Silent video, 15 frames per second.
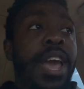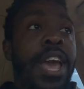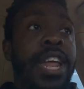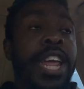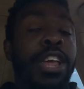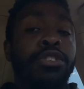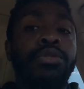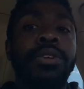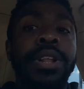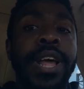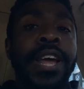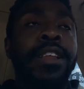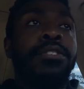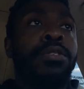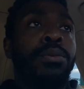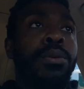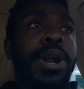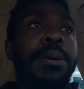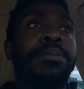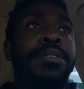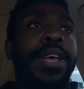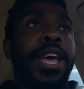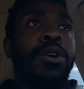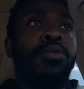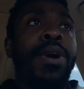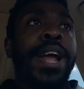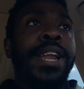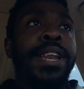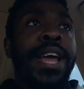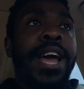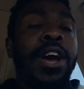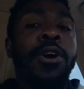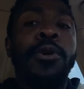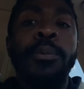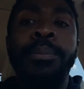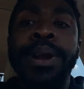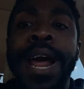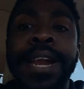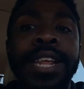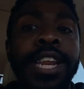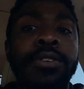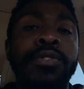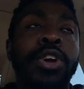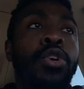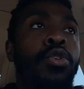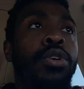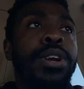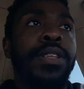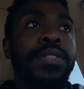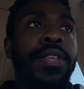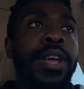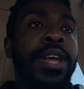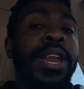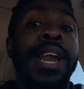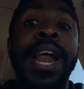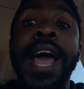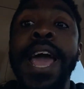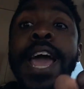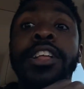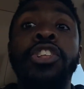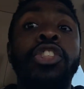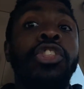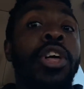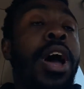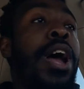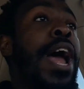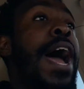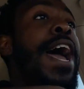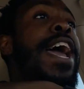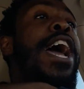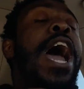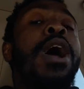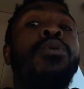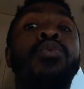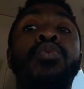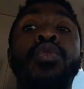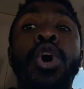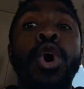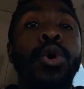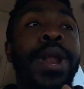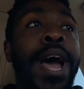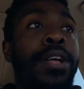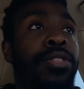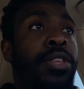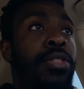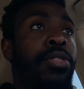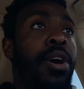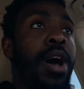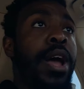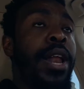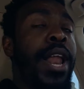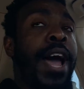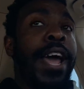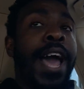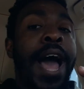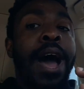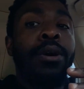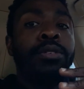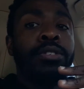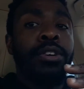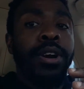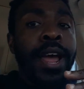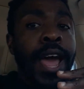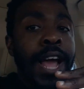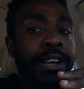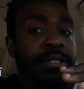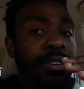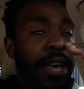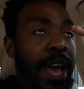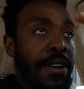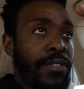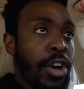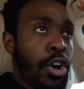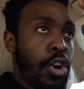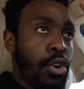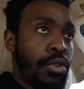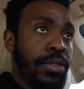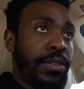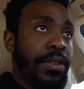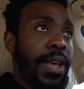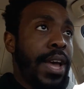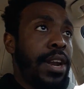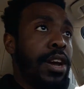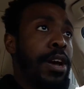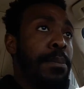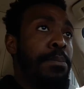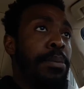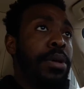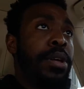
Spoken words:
And it's related to what I'm saying right now, but I didn't record it then. And I had the thought, I wrote out the thought, like I was gonna actually have a whole setup.